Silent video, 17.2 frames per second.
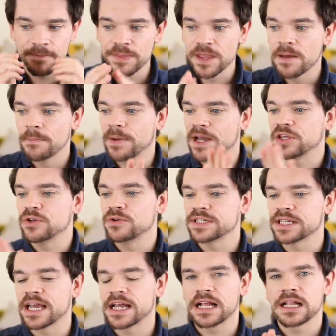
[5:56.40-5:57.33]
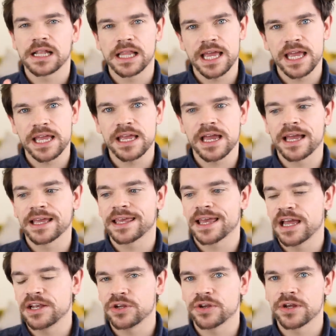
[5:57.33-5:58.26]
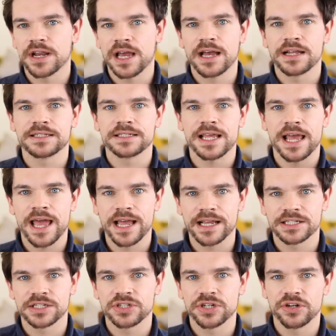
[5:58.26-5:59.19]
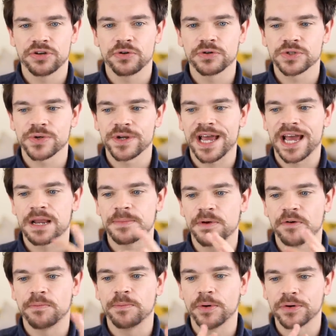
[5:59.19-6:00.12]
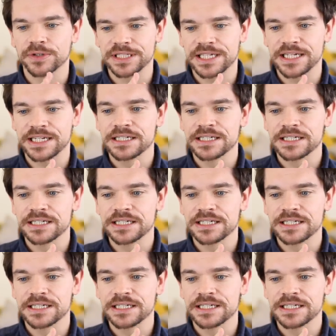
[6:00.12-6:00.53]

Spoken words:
By using a clay, again, you're gonna add texture. You're also gonna add a bit of body.